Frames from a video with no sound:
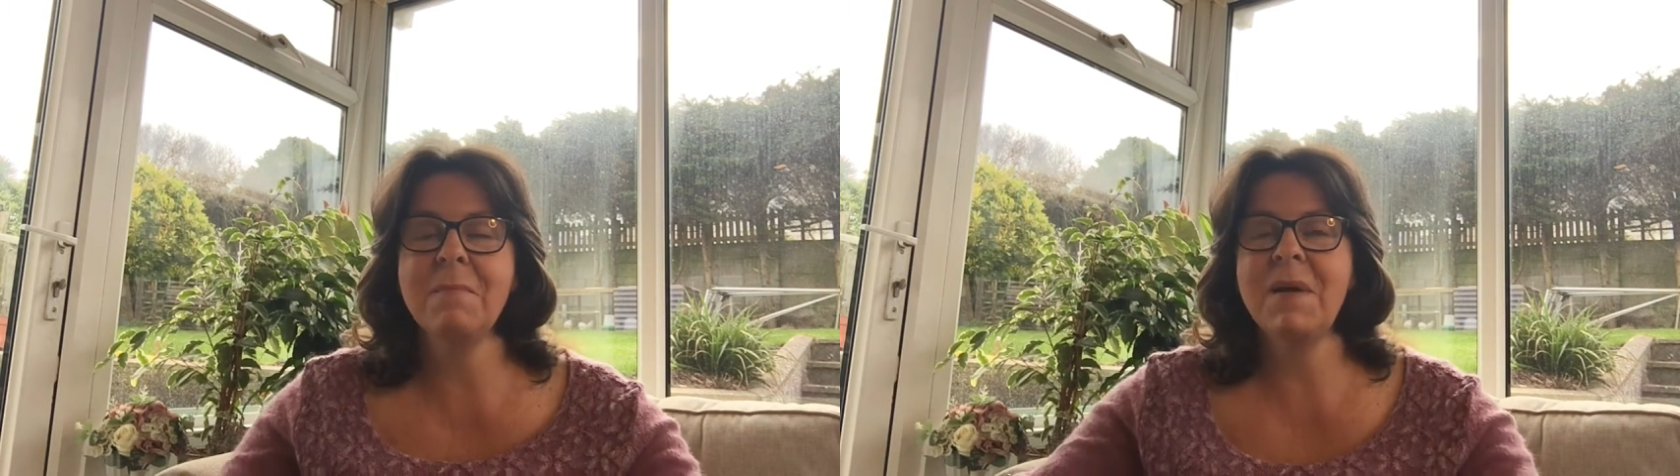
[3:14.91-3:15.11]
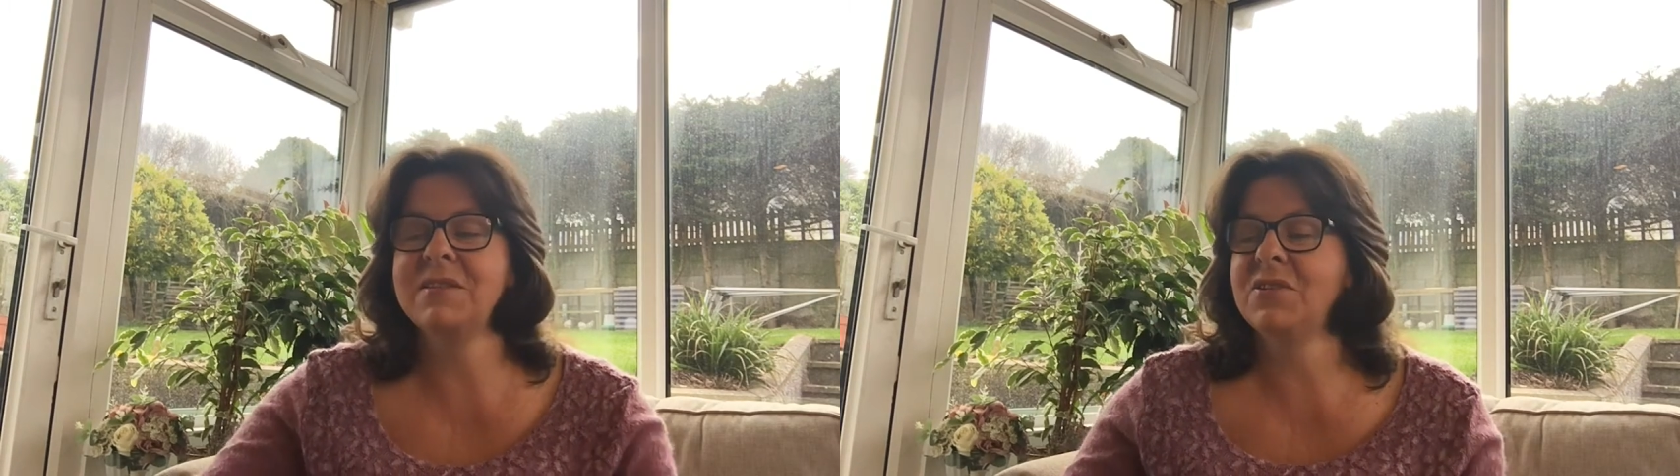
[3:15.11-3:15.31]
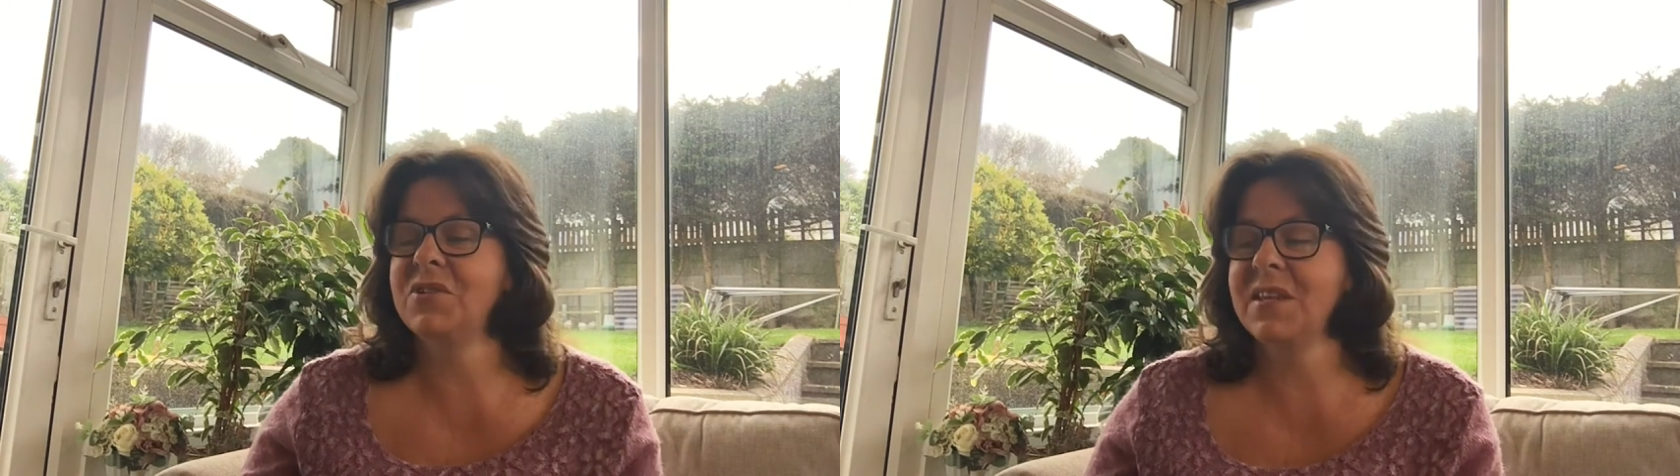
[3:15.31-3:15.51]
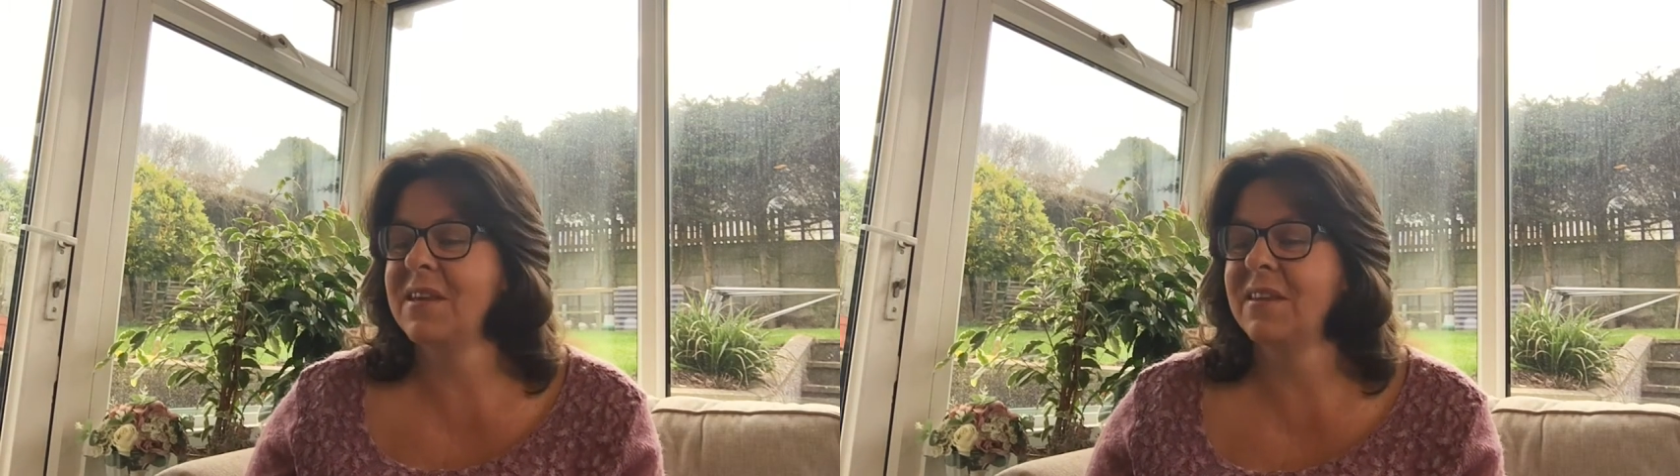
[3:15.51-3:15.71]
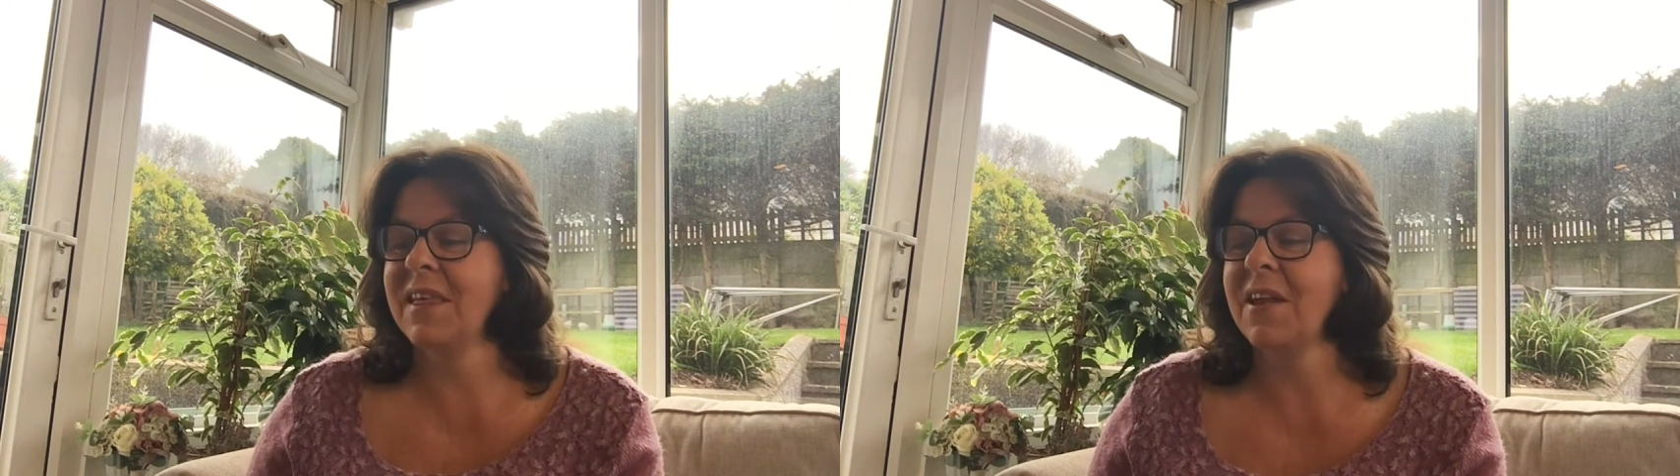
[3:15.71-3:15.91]
message
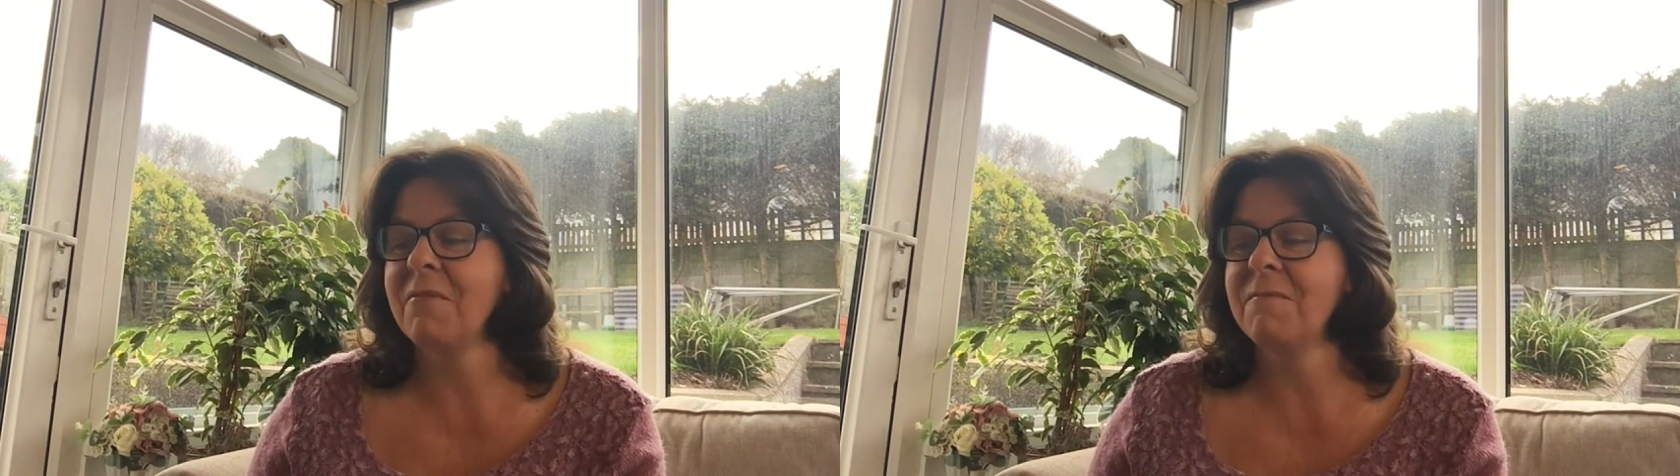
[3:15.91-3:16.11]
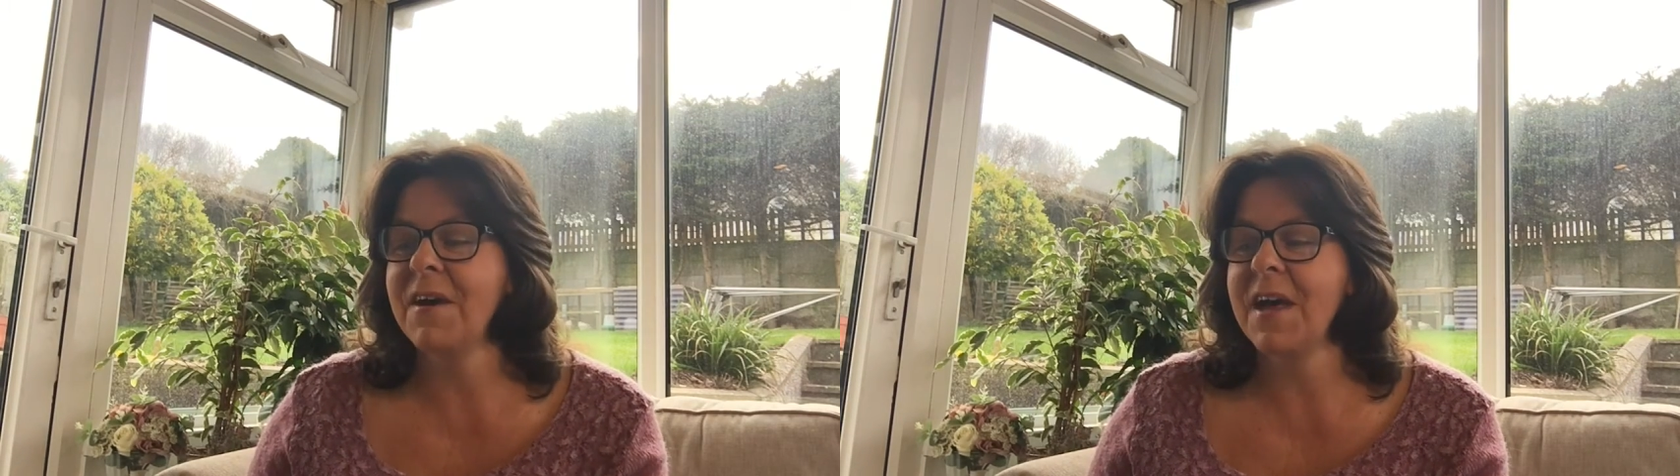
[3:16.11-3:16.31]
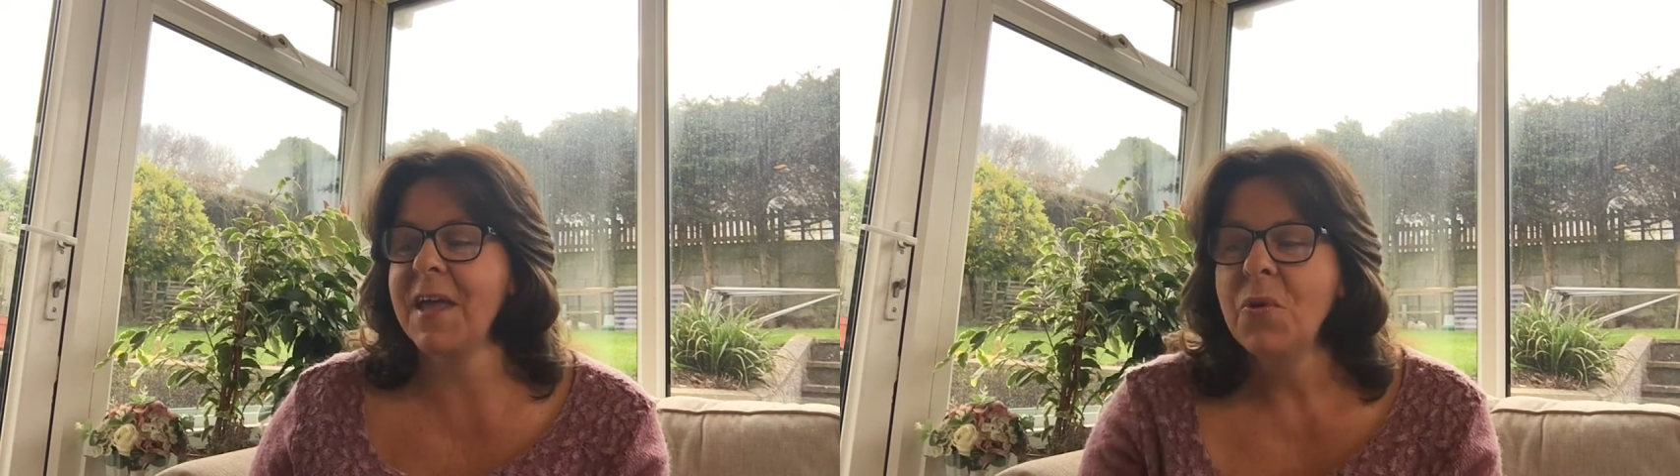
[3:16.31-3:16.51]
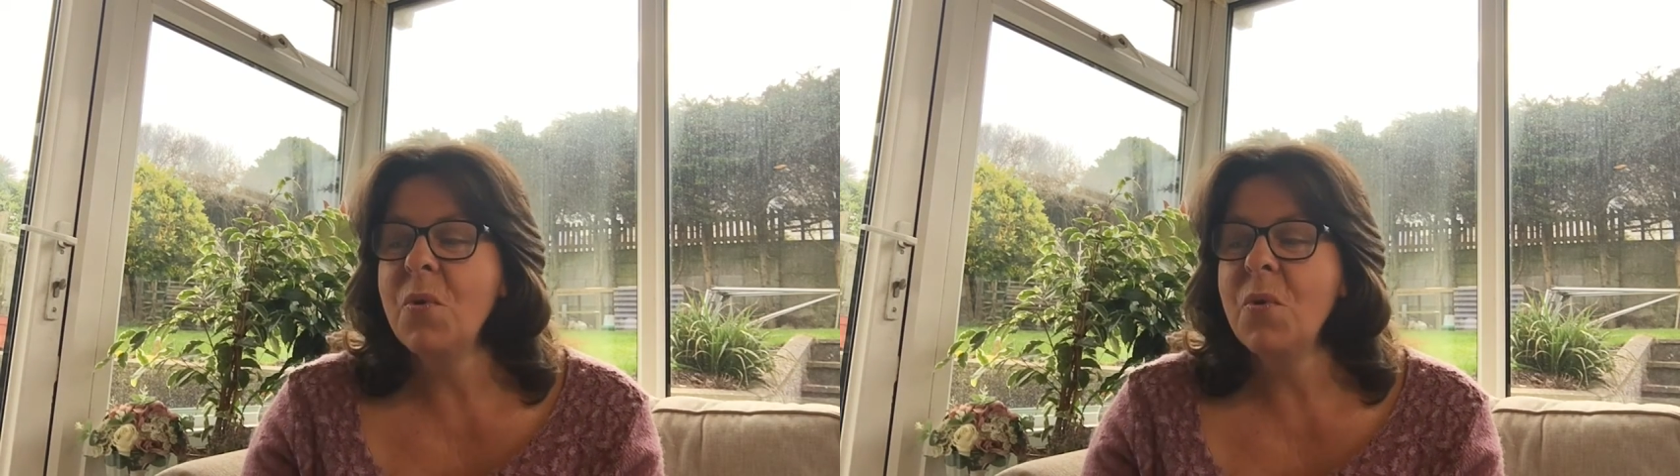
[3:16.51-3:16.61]
they convey.